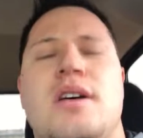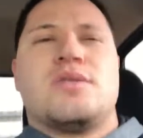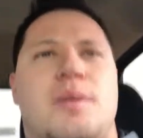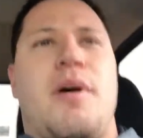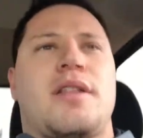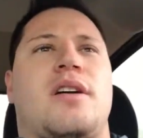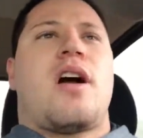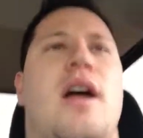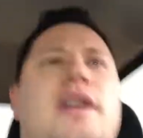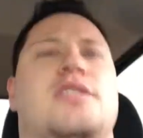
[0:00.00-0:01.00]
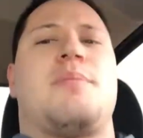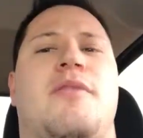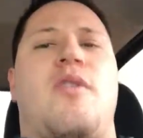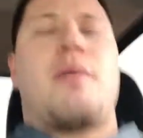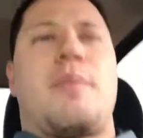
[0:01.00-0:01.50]
So I bought the car actually
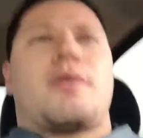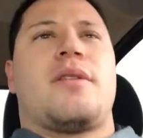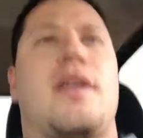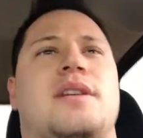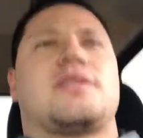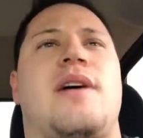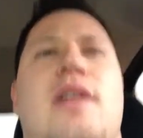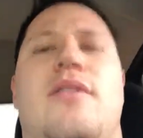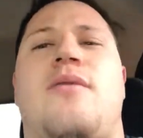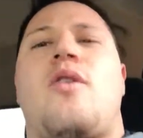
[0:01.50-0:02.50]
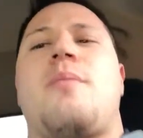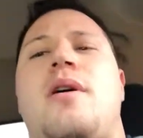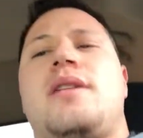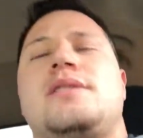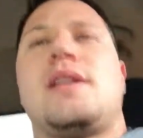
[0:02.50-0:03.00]
before my birthday because I've had it for 4
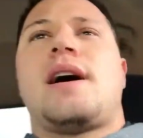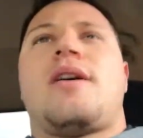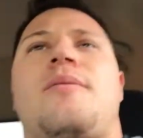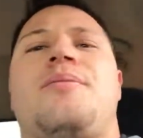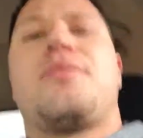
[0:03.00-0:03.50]
months now.